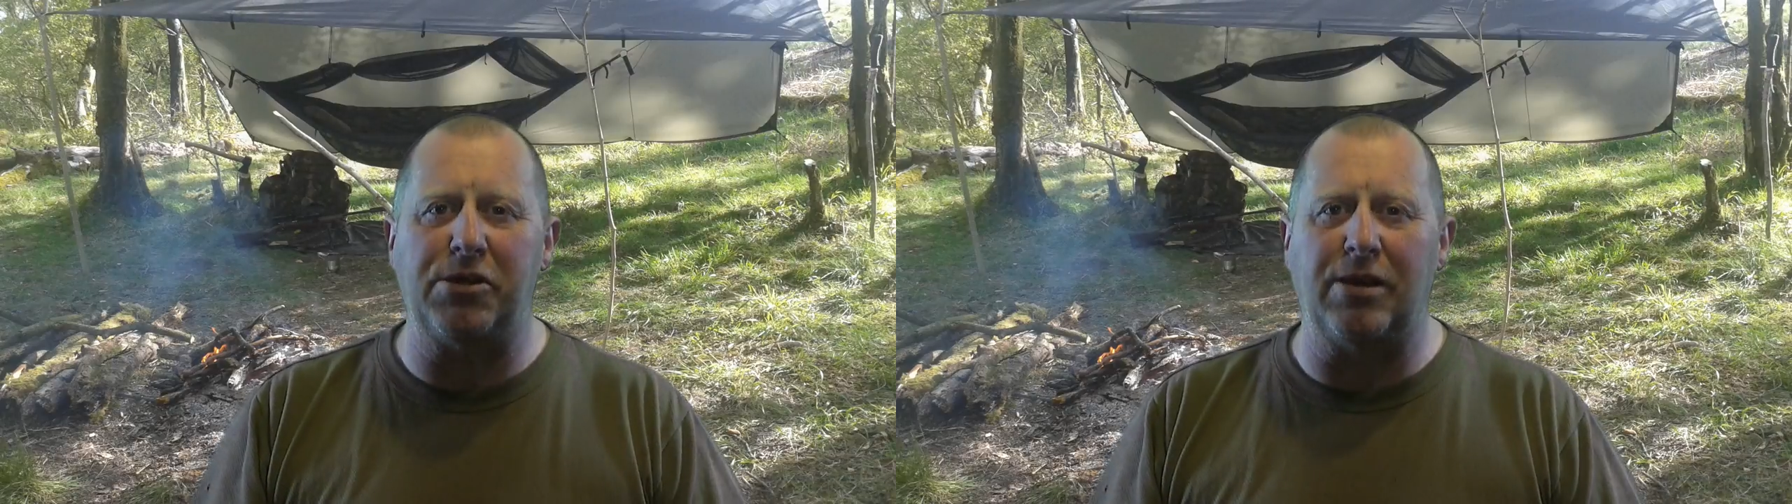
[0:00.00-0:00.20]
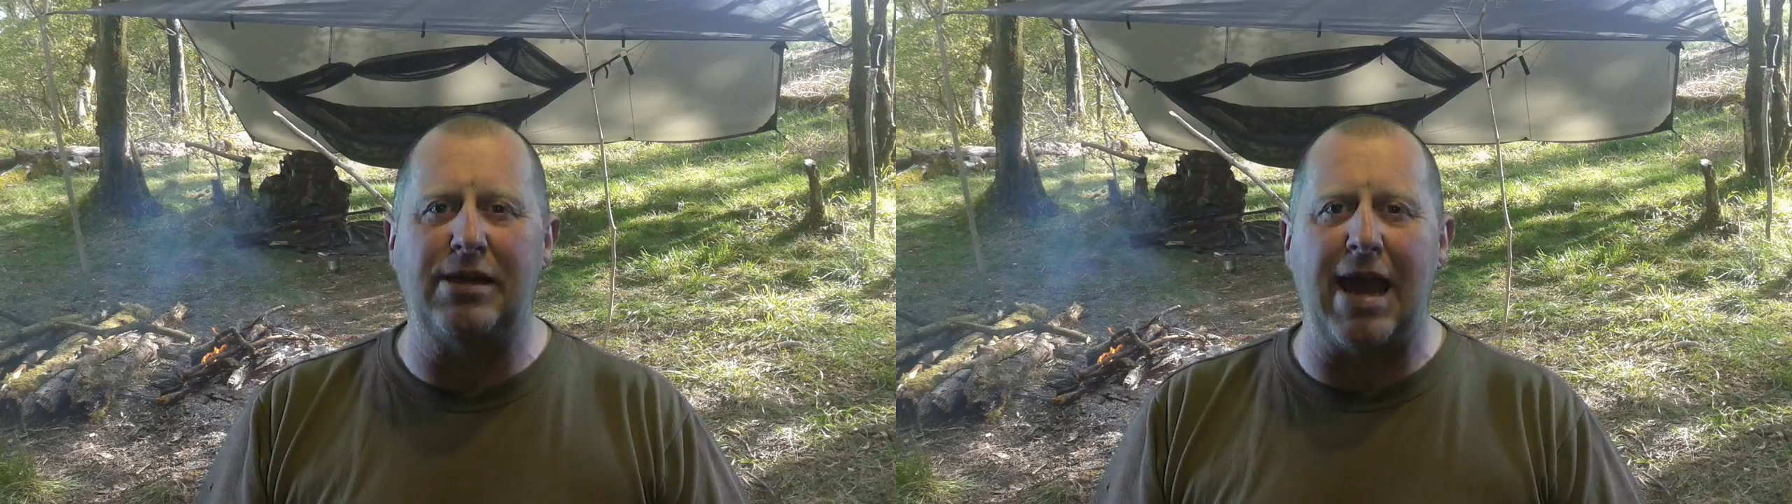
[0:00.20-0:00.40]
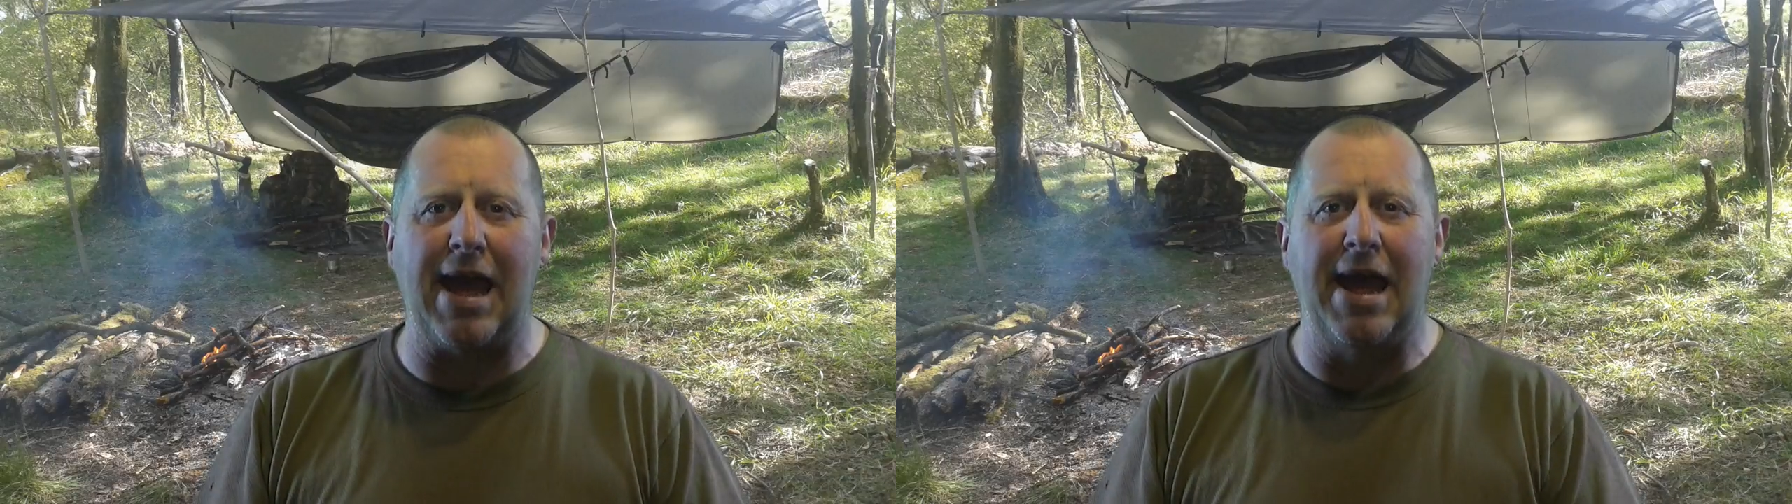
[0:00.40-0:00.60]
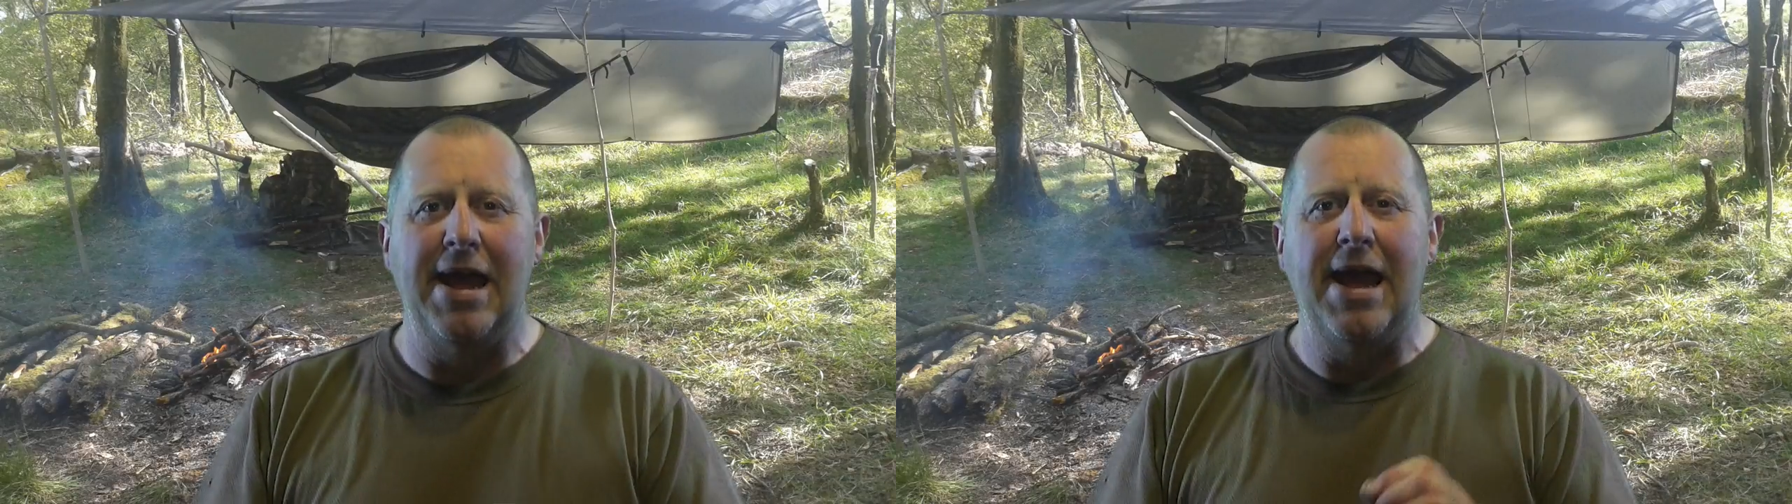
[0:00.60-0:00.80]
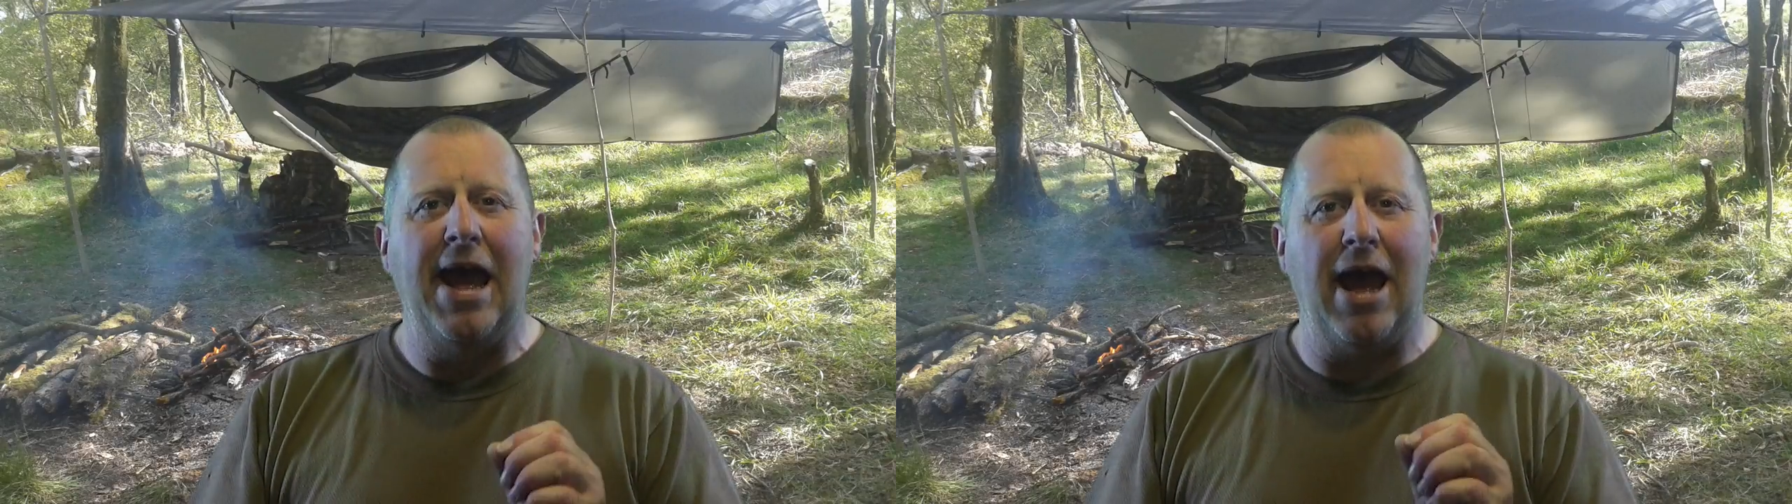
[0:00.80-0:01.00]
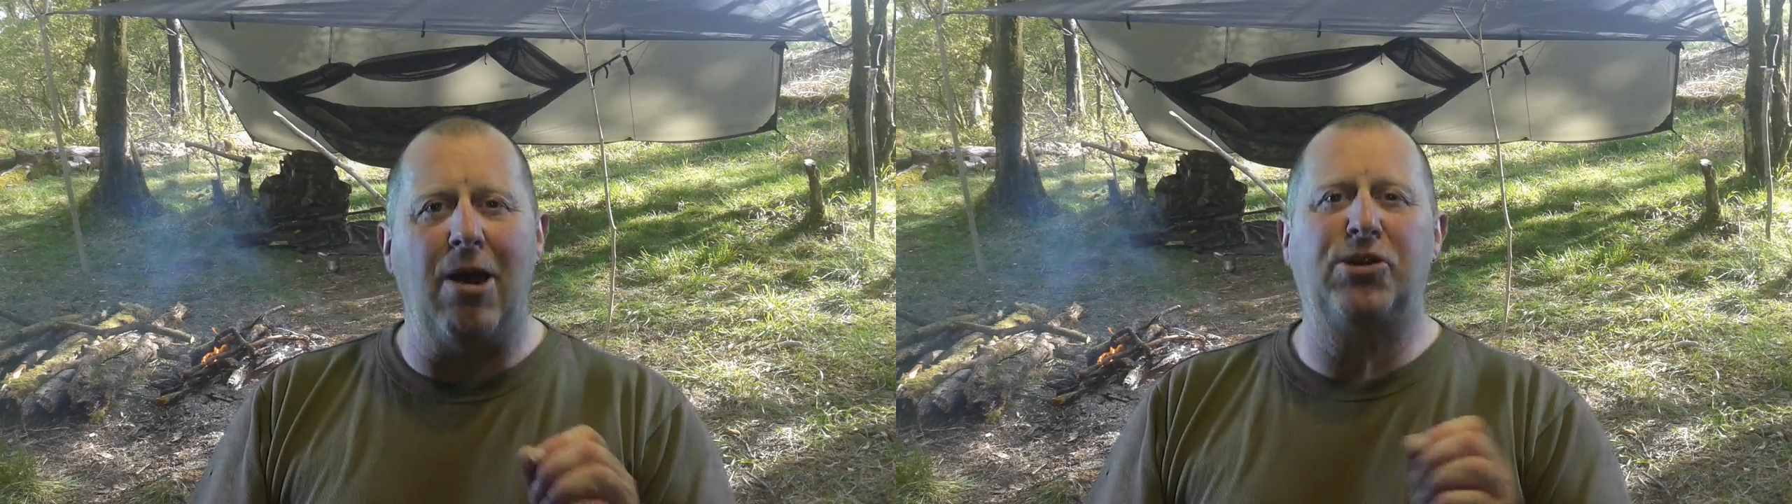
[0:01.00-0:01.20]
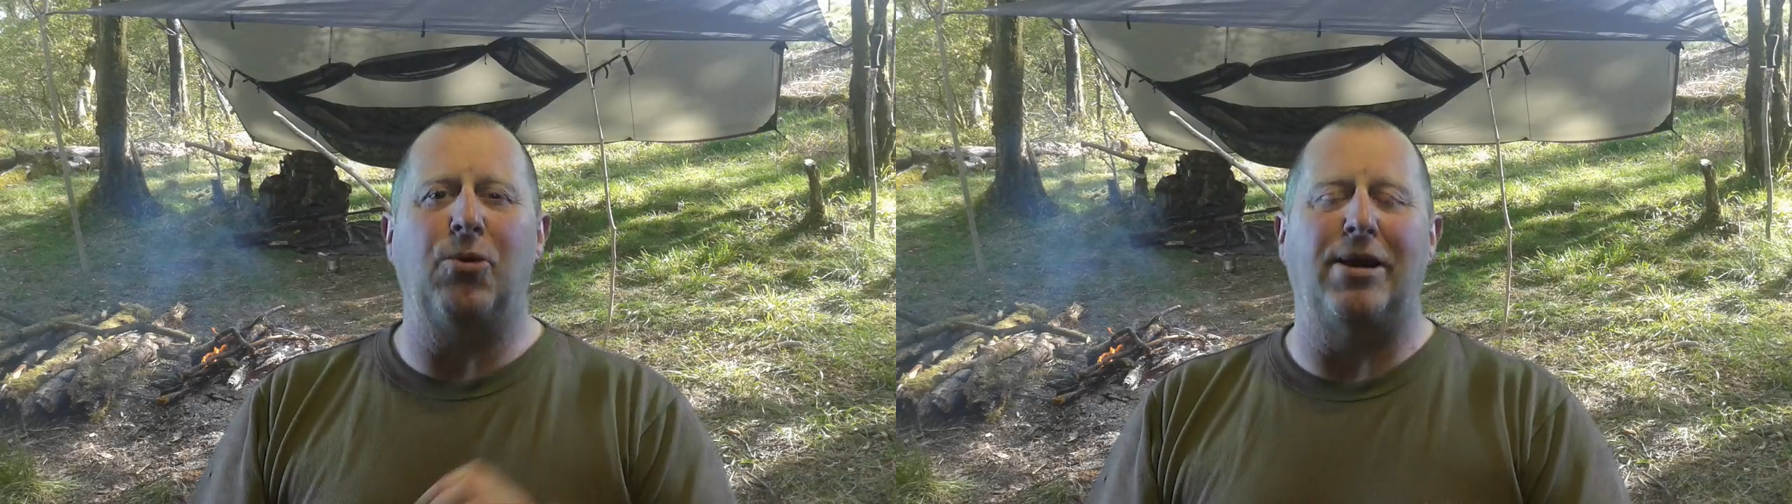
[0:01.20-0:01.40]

can get, how to